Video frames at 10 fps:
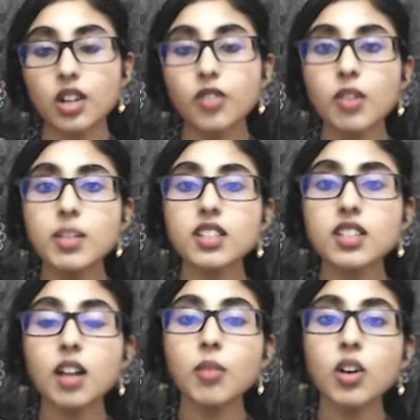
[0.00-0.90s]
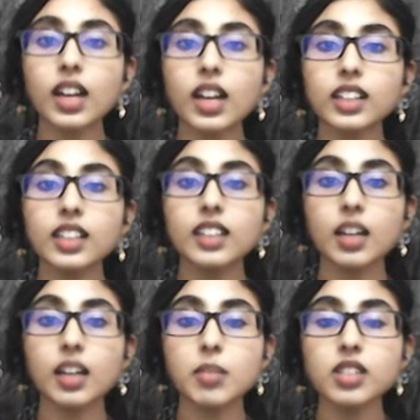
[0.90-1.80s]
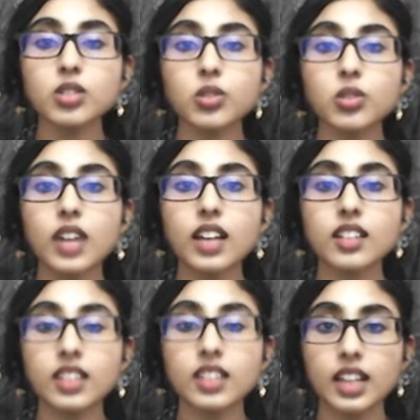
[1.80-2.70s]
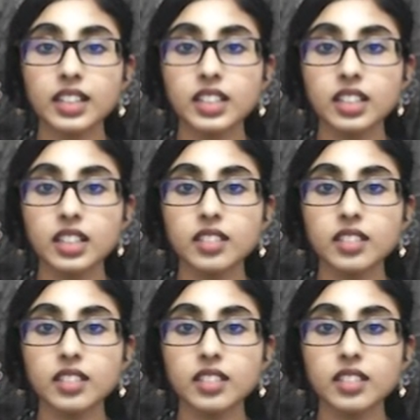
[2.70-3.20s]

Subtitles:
Females are more likely than males to get DID.